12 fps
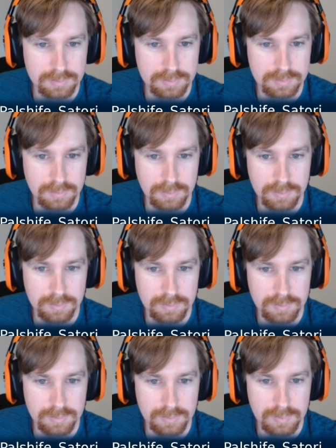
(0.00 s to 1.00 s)

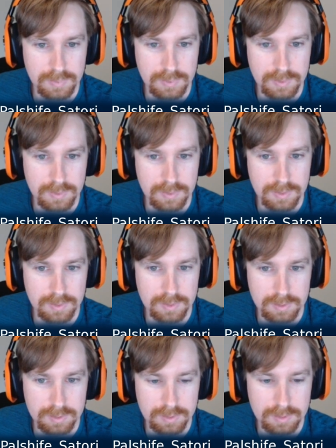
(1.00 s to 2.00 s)

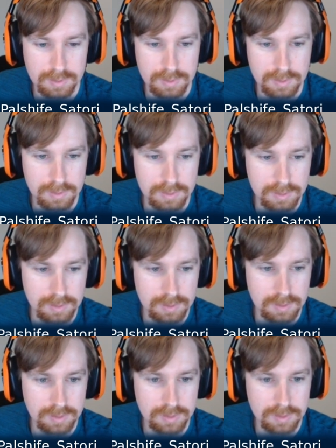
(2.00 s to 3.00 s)

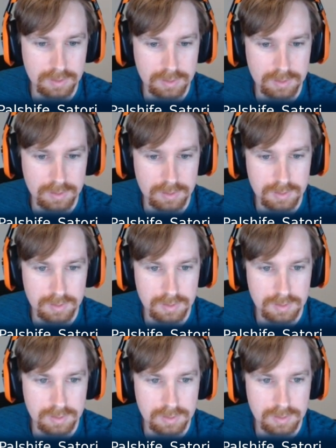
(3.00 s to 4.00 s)

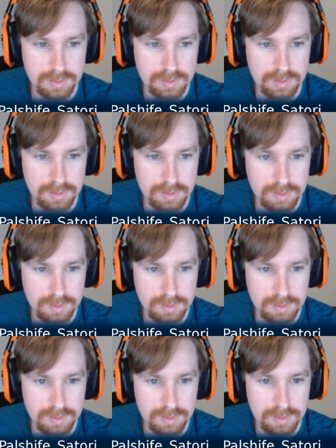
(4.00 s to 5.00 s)

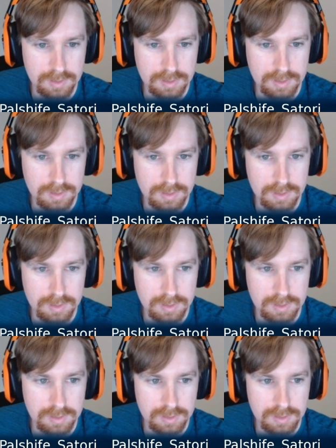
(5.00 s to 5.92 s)
[no speech]